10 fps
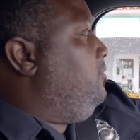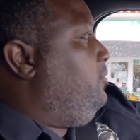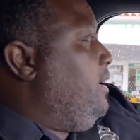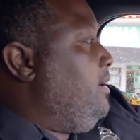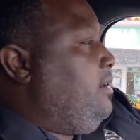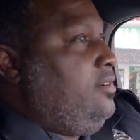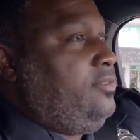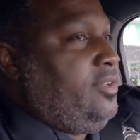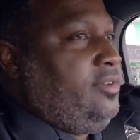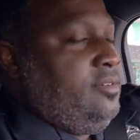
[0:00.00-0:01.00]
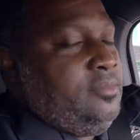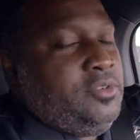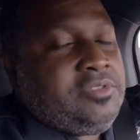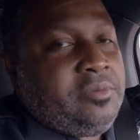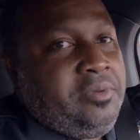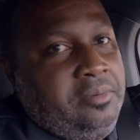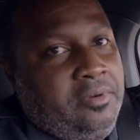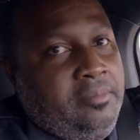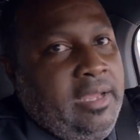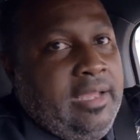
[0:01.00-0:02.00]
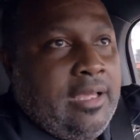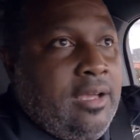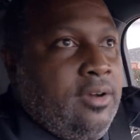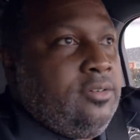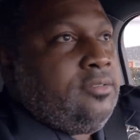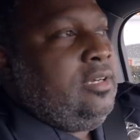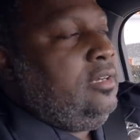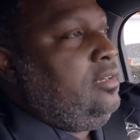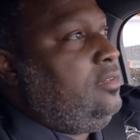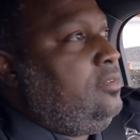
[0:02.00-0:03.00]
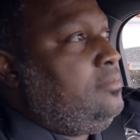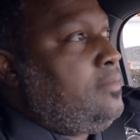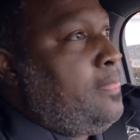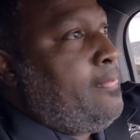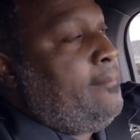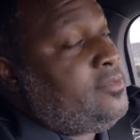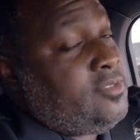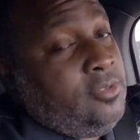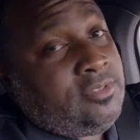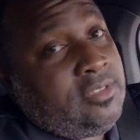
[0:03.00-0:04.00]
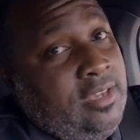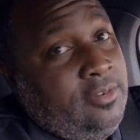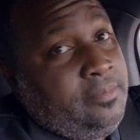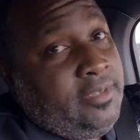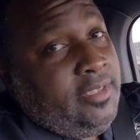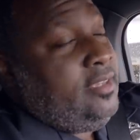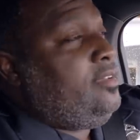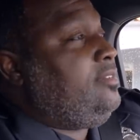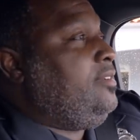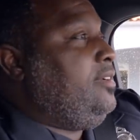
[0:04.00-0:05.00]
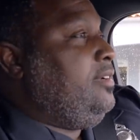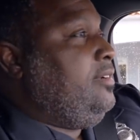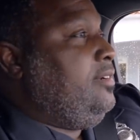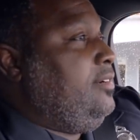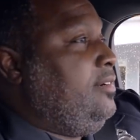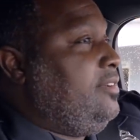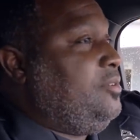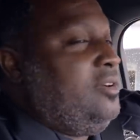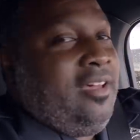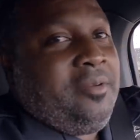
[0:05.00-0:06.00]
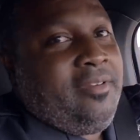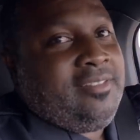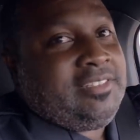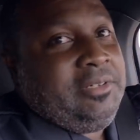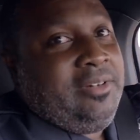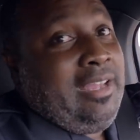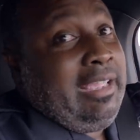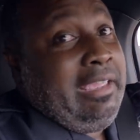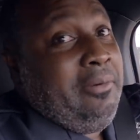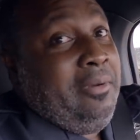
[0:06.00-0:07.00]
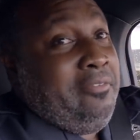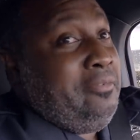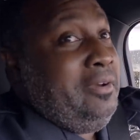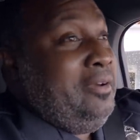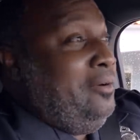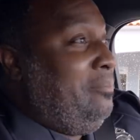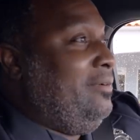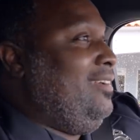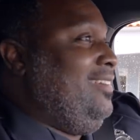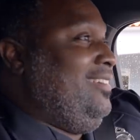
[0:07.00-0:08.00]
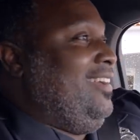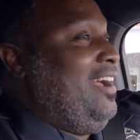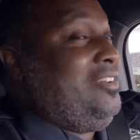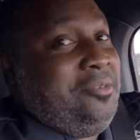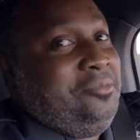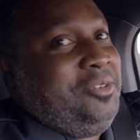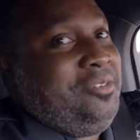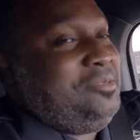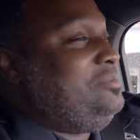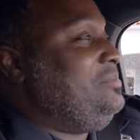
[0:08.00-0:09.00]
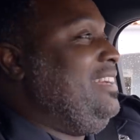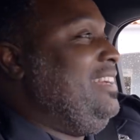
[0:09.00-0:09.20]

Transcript: Right now, you know, most of the people are back out. Um, schools are not open yet. I know a lot of parents are going, I can't wait for it to open. I know I'm one of them.